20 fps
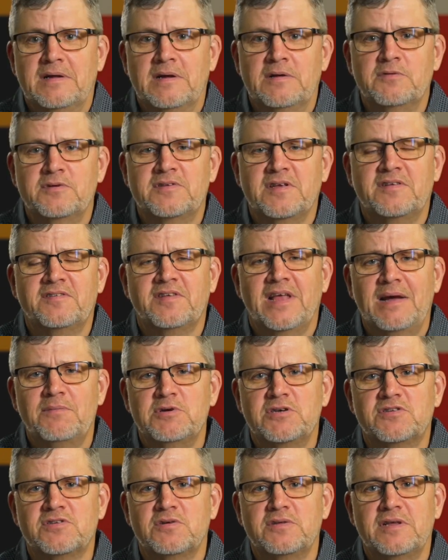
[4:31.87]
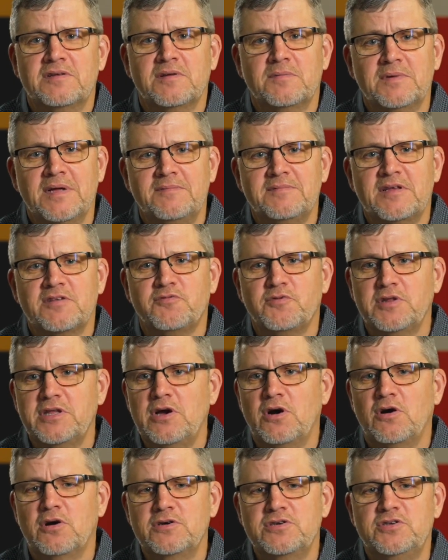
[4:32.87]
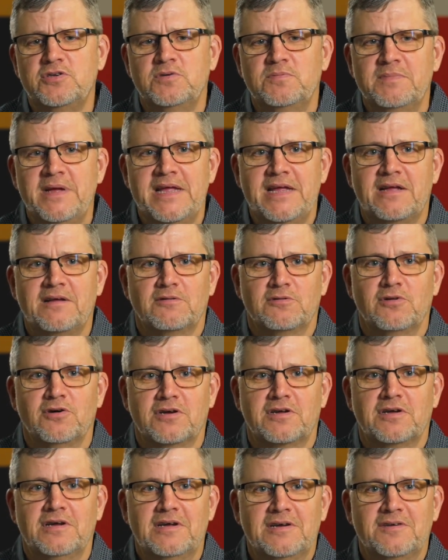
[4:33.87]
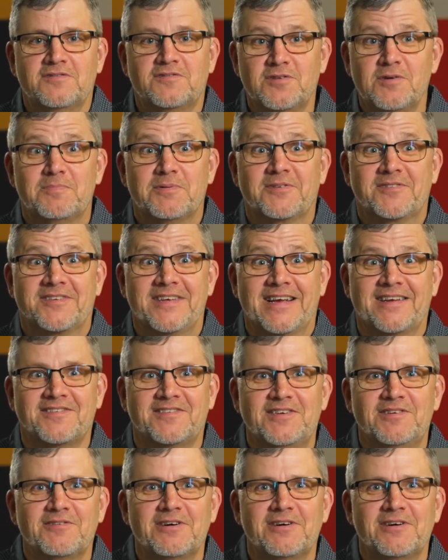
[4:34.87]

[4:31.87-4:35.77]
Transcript: It was a sandwich, so that sometimes that's really hard to make look super sexy,